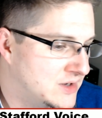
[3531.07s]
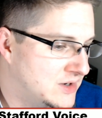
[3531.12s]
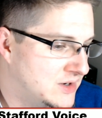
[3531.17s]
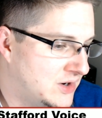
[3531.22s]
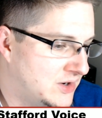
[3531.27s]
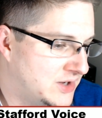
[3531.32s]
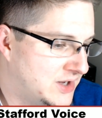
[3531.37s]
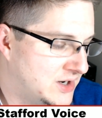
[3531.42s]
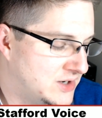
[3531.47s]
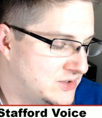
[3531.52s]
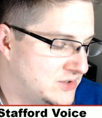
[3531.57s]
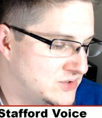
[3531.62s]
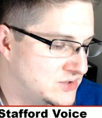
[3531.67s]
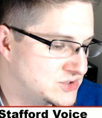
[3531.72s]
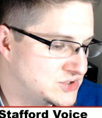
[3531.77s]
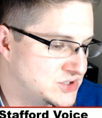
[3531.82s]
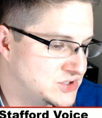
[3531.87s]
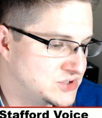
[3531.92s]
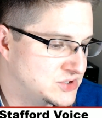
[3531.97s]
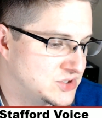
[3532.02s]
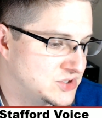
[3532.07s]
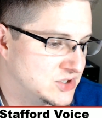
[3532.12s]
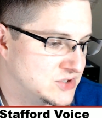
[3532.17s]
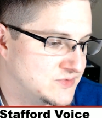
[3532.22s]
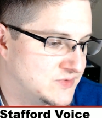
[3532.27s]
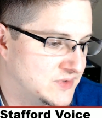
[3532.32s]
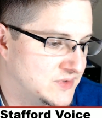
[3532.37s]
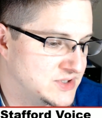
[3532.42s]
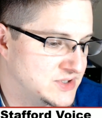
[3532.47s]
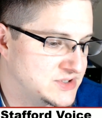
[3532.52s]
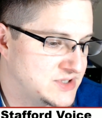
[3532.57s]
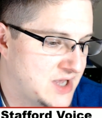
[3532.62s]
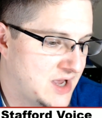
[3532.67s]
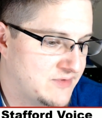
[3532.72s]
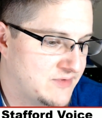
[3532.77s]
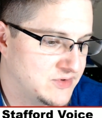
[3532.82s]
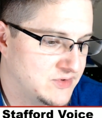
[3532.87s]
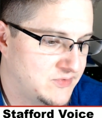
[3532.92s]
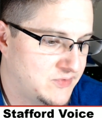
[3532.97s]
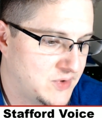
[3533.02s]
All you got to do is just search for the
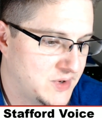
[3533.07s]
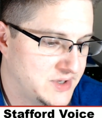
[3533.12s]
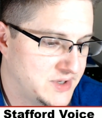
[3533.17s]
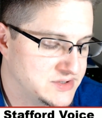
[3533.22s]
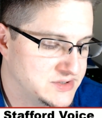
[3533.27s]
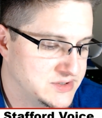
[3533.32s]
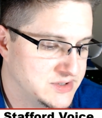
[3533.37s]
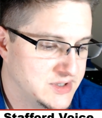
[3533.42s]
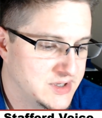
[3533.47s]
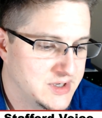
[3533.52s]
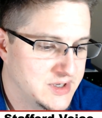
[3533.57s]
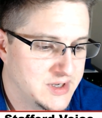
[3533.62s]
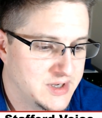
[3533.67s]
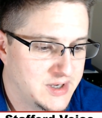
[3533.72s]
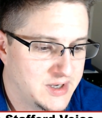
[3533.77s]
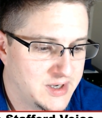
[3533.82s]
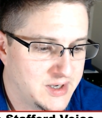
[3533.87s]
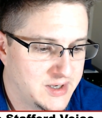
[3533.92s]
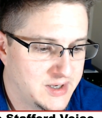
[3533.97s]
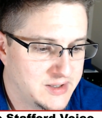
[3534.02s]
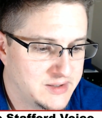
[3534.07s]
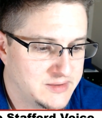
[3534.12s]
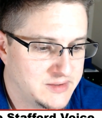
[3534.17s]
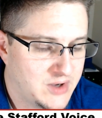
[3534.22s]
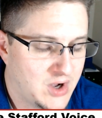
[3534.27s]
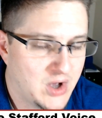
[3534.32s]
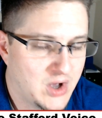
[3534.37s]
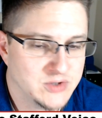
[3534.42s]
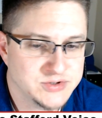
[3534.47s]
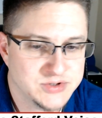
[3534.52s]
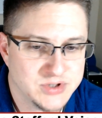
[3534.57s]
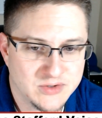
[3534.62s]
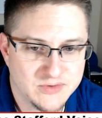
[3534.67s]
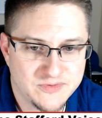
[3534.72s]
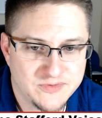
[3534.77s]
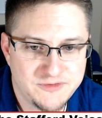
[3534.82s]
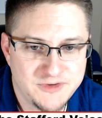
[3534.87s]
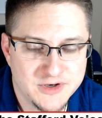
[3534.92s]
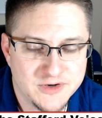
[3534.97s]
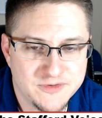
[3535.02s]
Stafford Voice. Also,
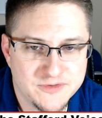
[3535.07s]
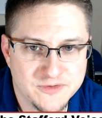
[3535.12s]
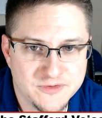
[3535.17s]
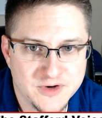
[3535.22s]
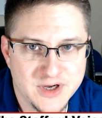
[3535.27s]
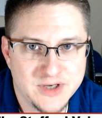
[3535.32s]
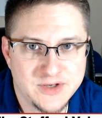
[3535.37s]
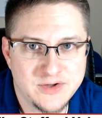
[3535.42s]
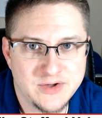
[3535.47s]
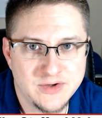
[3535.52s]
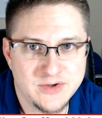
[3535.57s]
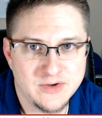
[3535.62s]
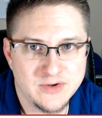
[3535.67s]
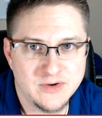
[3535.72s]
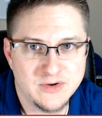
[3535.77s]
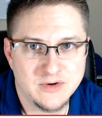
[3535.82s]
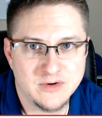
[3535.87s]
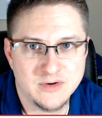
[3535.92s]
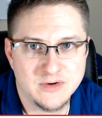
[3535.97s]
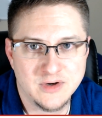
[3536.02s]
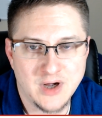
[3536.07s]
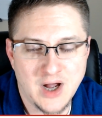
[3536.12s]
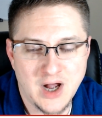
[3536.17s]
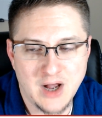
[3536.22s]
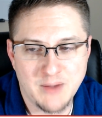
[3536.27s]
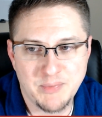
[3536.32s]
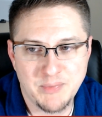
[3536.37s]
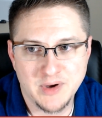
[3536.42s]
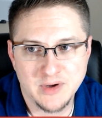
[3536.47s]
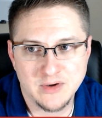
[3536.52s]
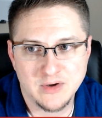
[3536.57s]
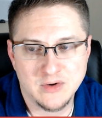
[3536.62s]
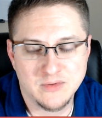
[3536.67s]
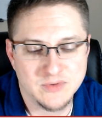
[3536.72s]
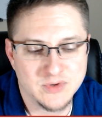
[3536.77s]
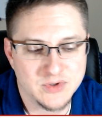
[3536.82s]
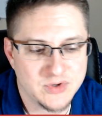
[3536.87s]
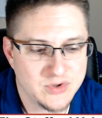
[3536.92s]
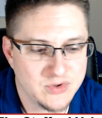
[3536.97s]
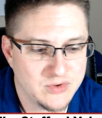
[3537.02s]
feel free to hop on
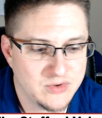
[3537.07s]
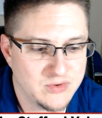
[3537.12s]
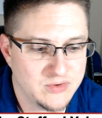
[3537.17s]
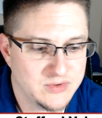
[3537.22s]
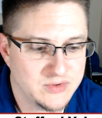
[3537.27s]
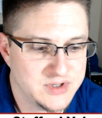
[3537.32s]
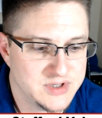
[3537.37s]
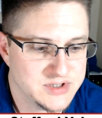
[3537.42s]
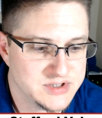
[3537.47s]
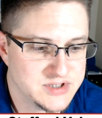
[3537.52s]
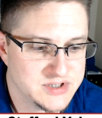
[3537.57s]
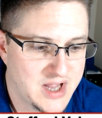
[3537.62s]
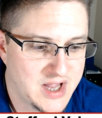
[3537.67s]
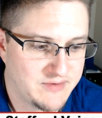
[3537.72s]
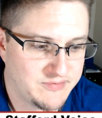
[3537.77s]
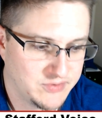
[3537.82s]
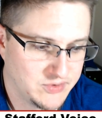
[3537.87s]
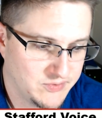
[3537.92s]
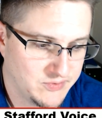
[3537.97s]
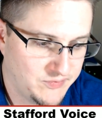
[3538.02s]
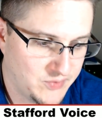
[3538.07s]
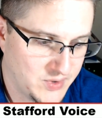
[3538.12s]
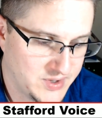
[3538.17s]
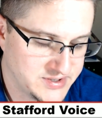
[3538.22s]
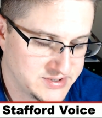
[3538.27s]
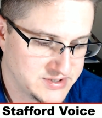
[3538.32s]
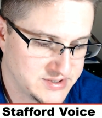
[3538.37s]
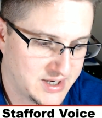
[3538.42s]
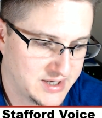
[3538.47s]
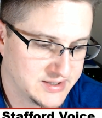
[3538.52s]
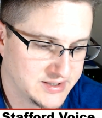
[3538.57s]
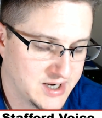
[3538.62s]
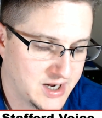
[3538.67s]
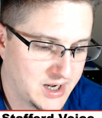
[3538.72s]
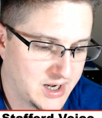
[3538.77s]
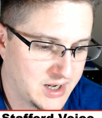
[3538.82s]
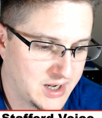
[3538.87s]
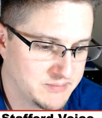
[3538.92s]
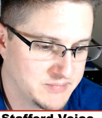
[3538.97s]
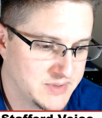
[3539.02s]
over to
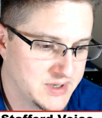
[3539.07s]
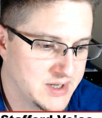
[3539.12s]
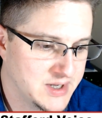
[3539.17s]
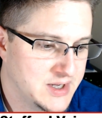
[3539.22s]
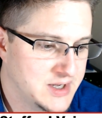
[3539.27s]
thestaffordvoice.com.